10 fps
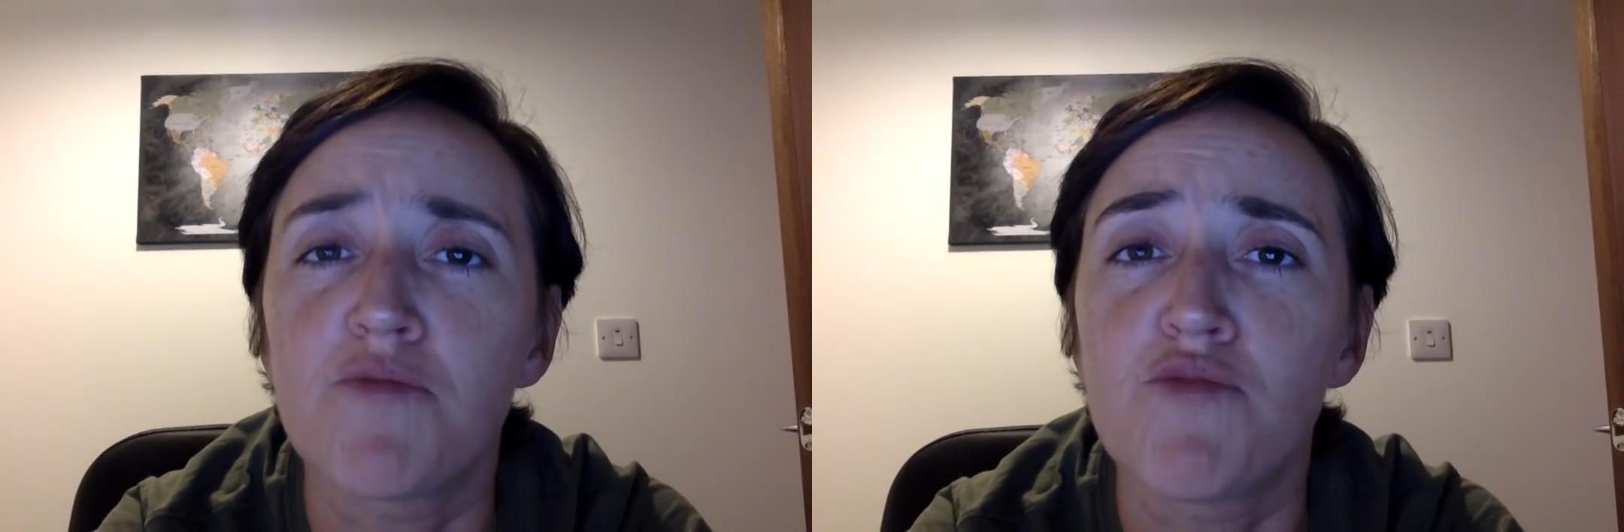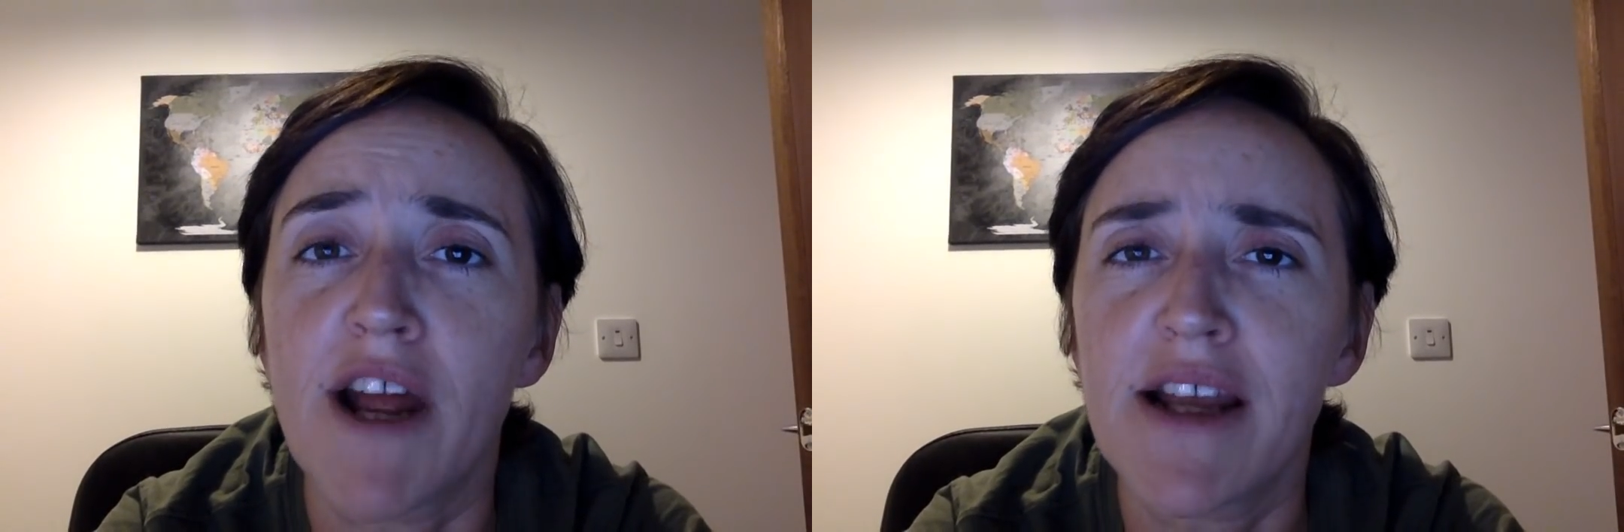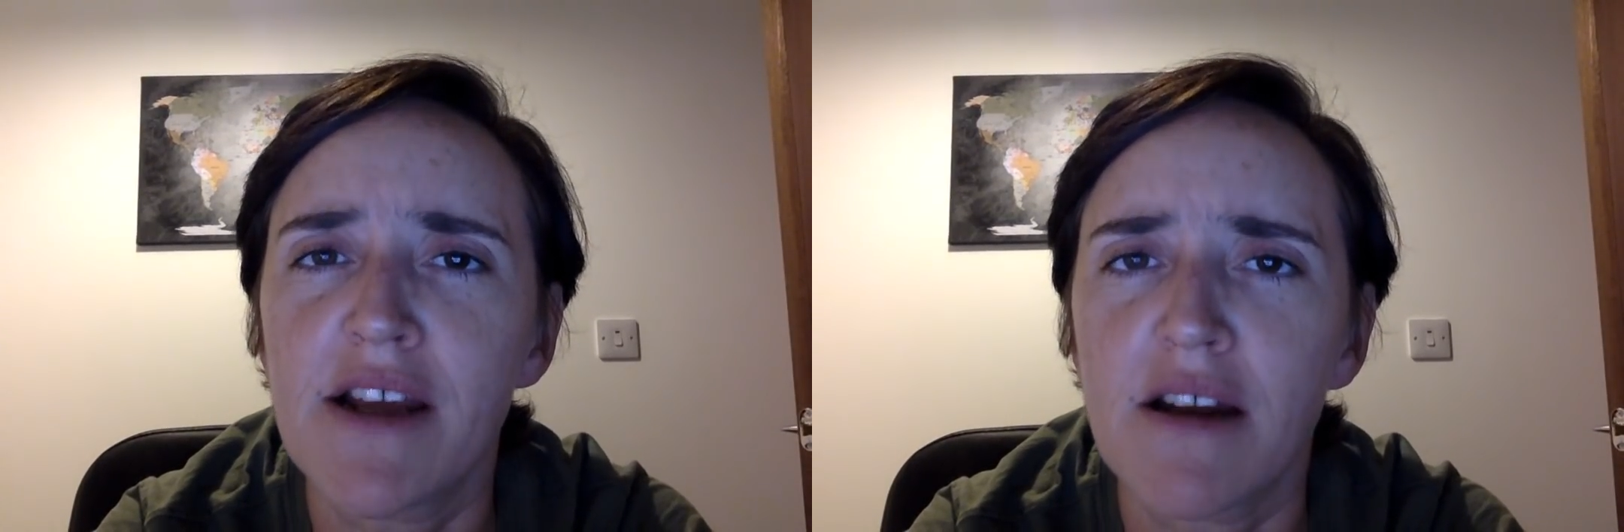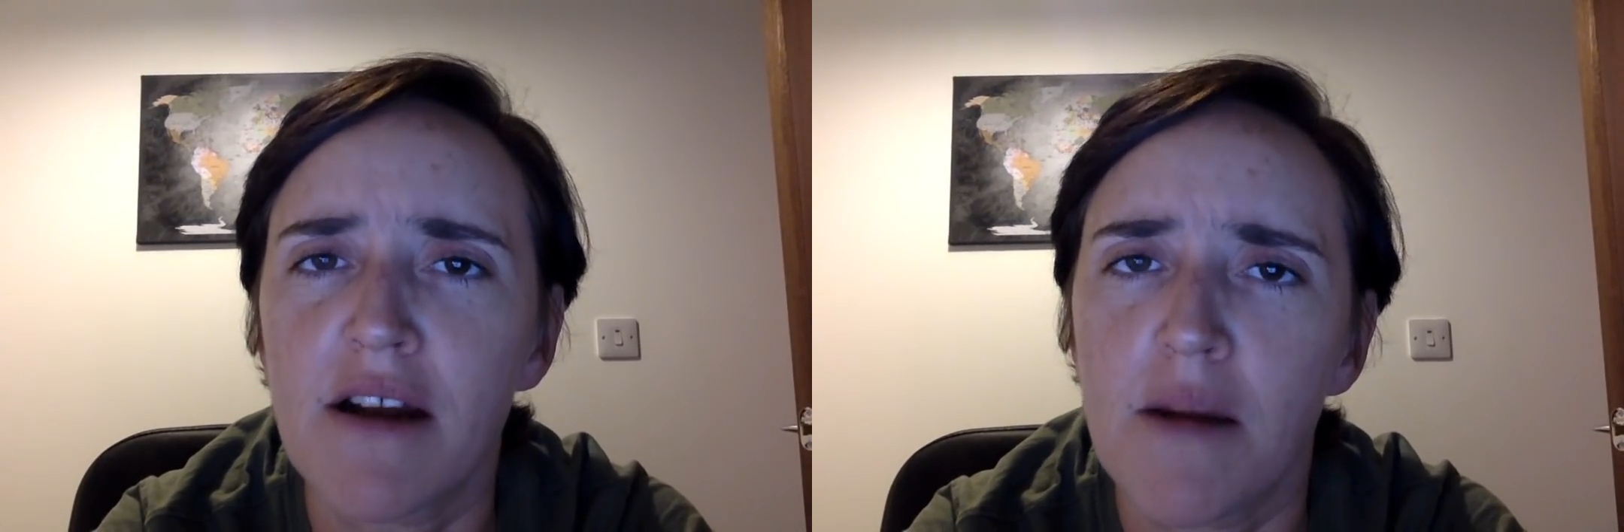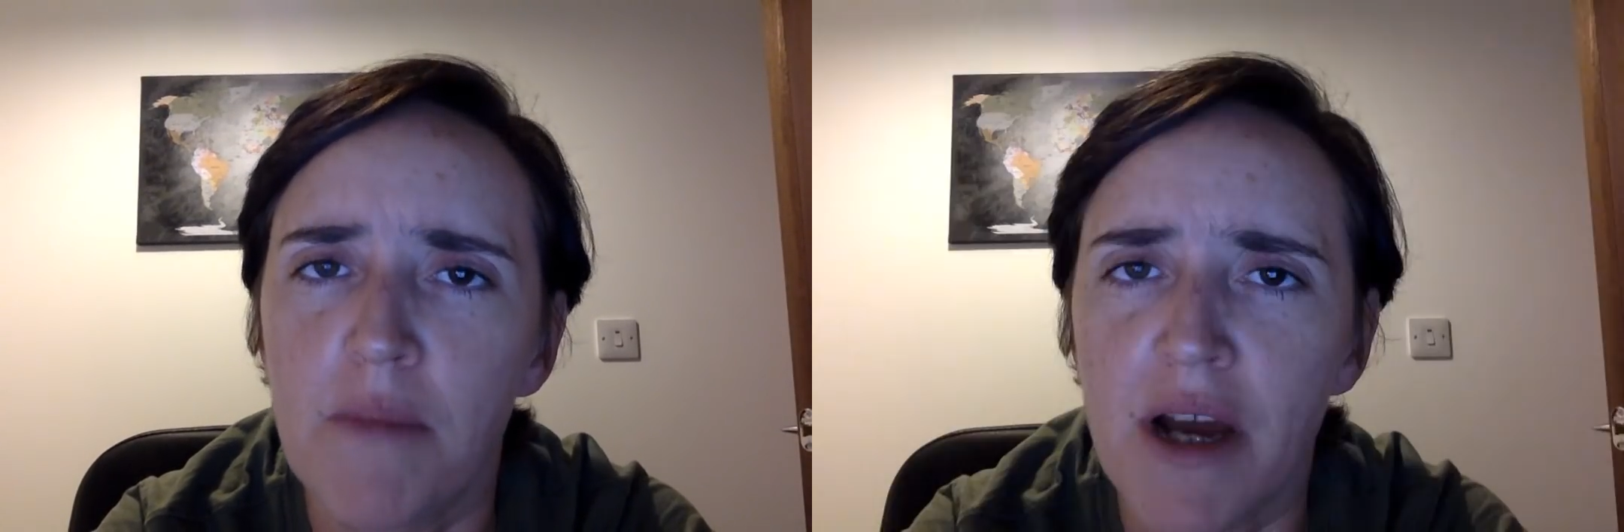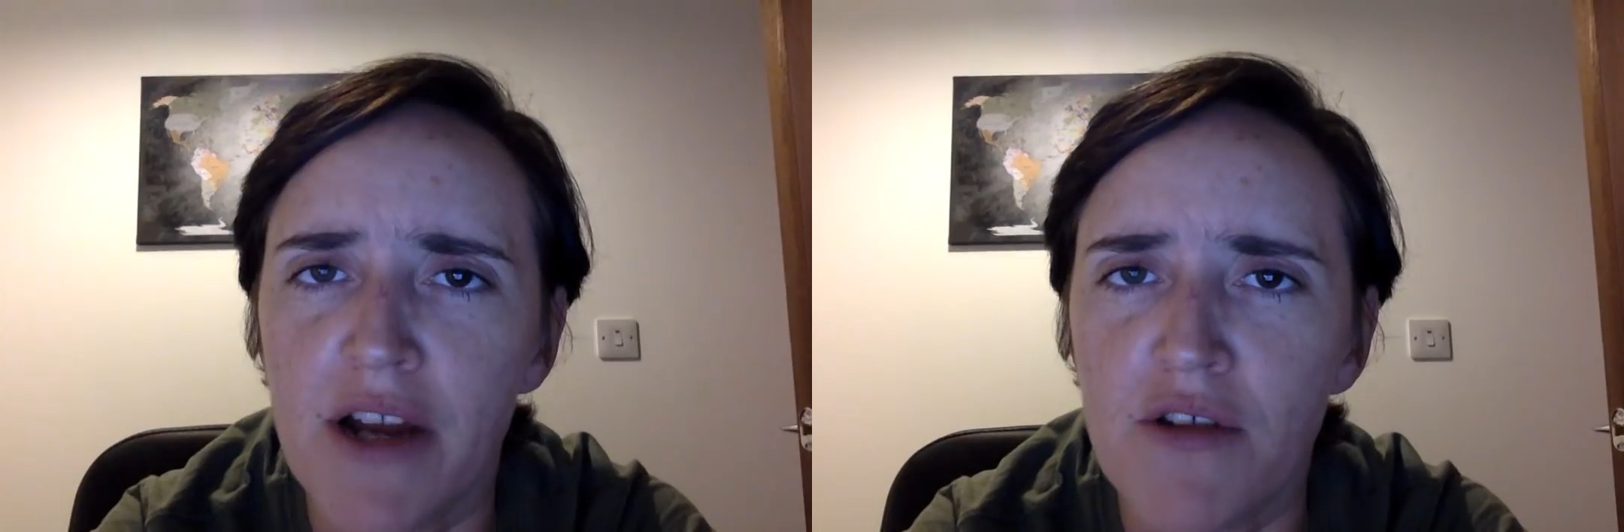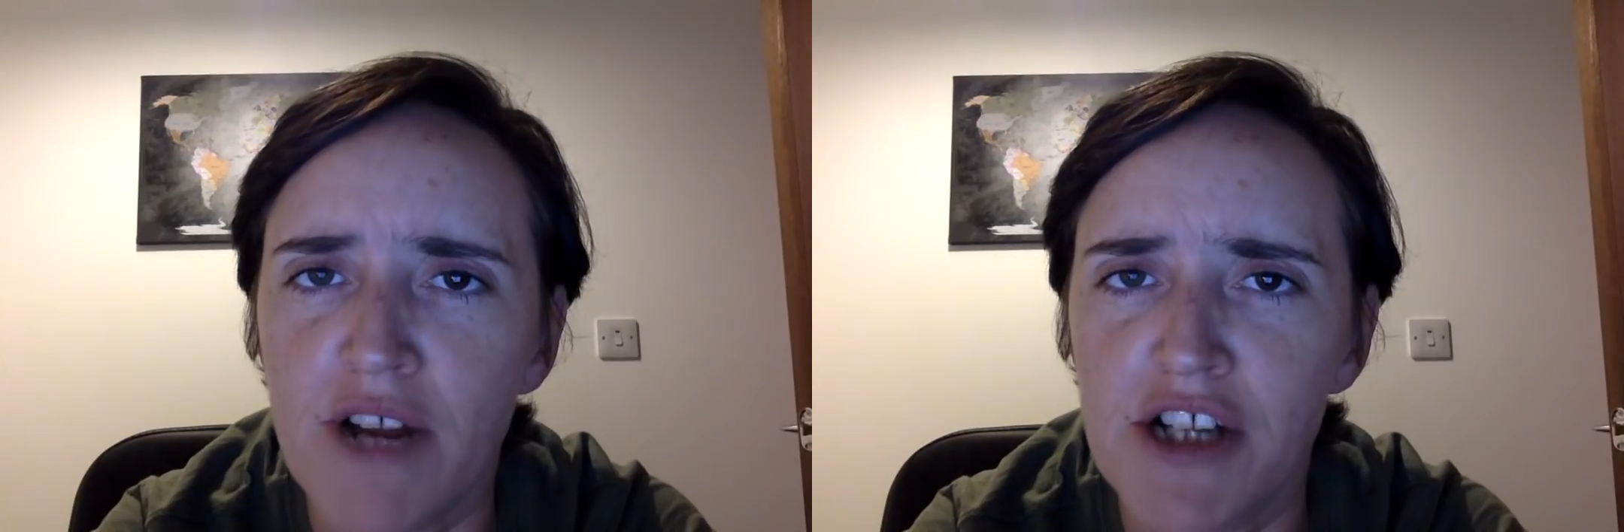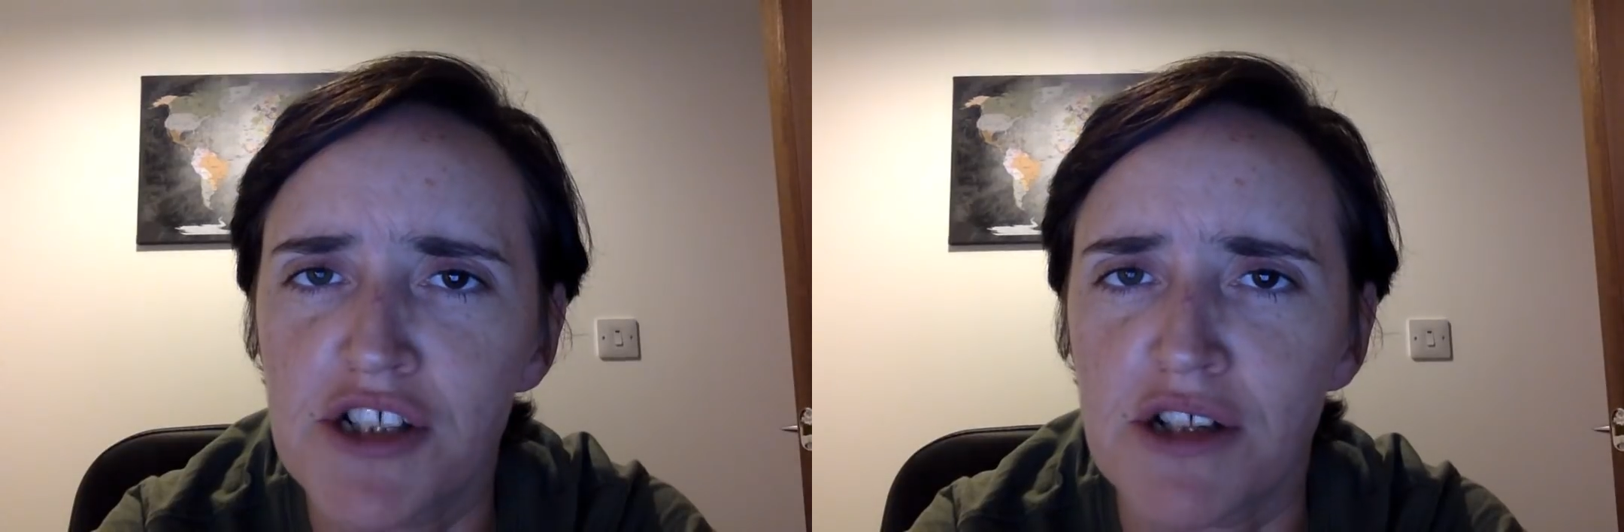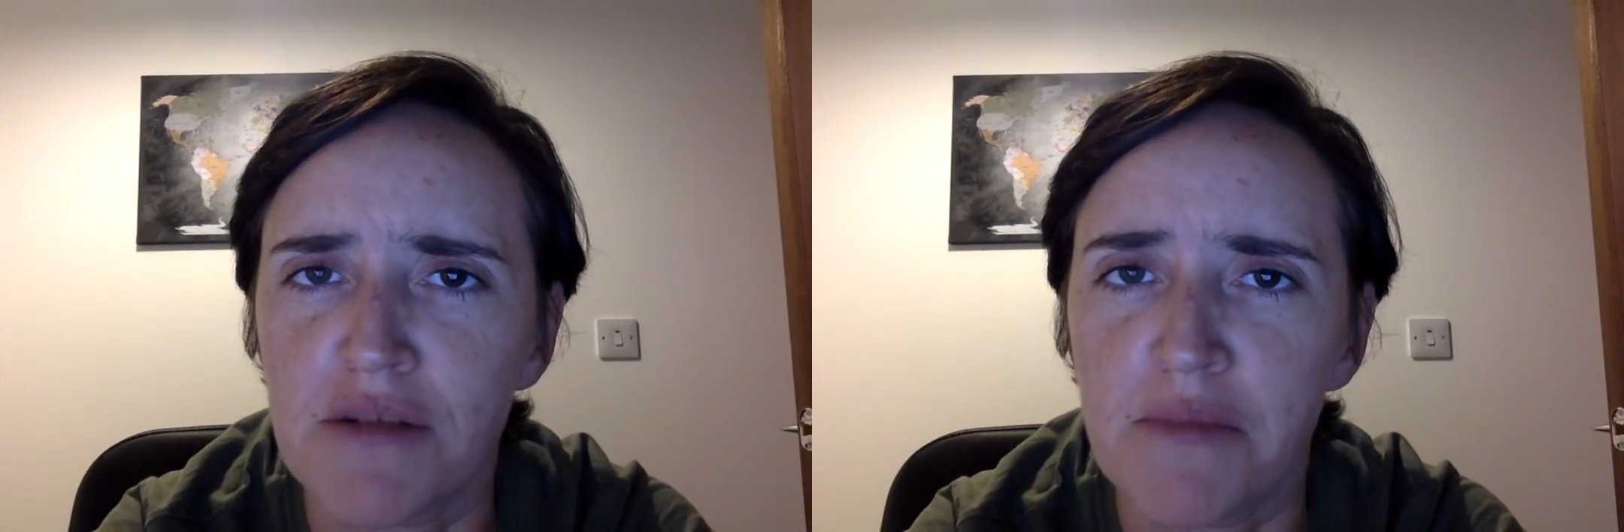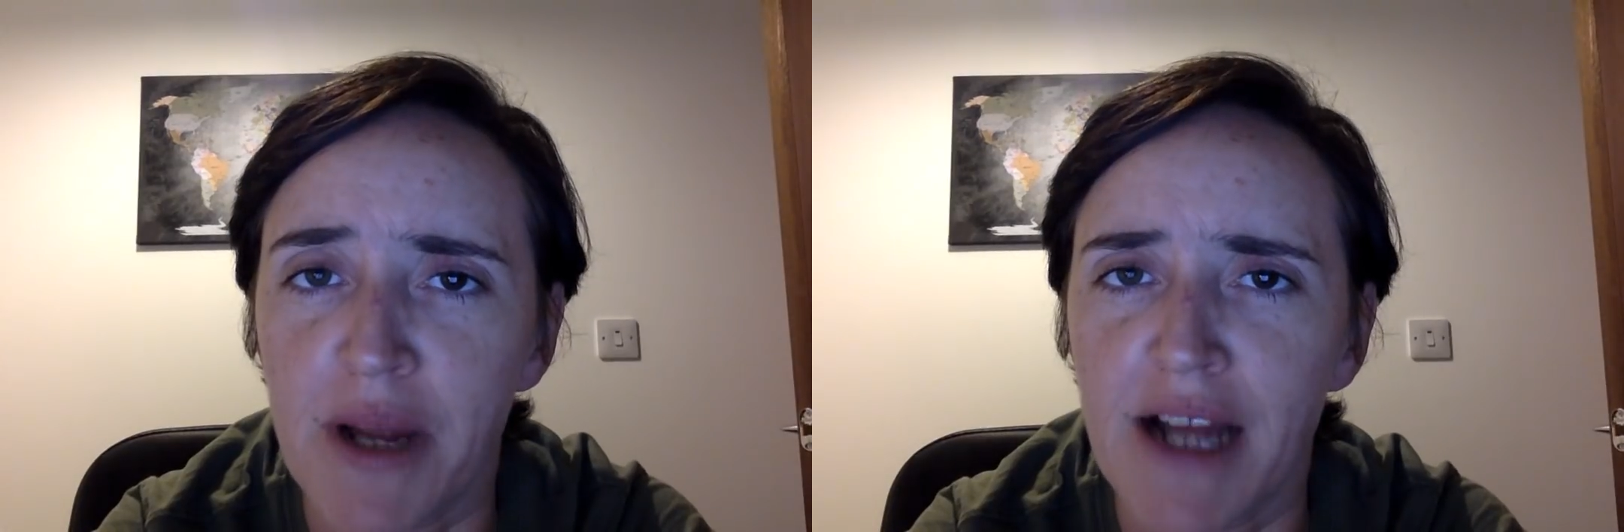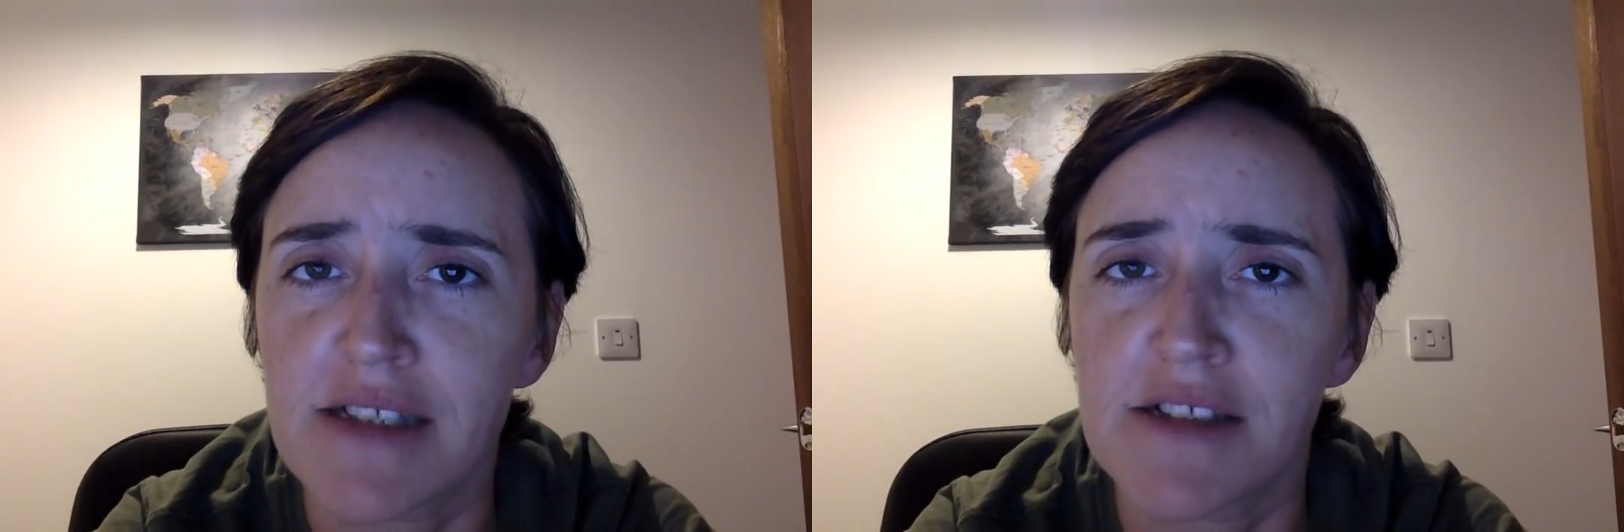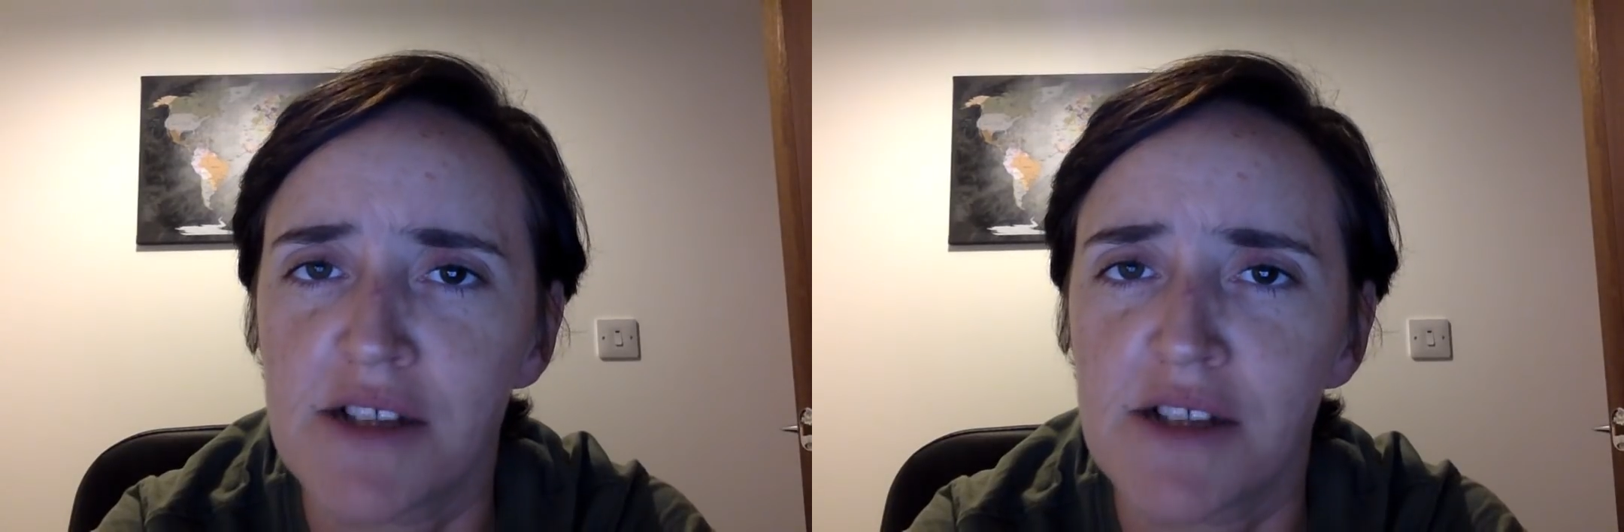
regular migration pact,